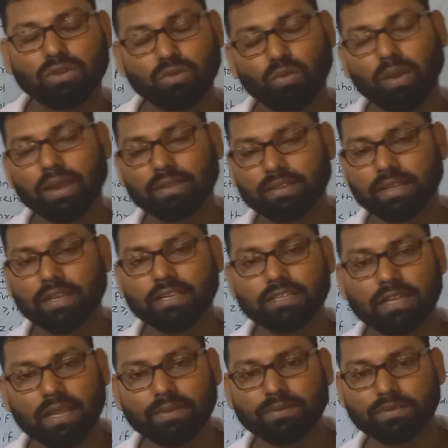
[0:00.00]
walk 3
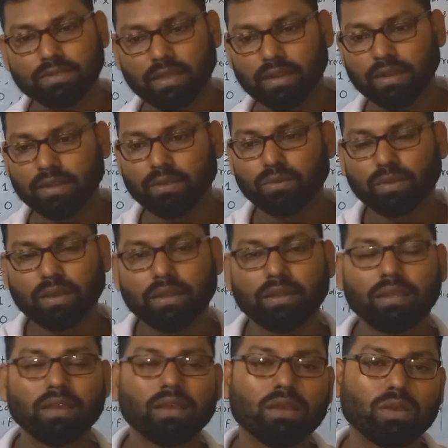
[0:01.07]
steps, and you
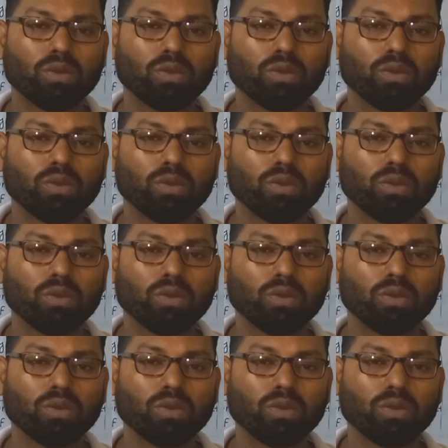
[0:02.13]
can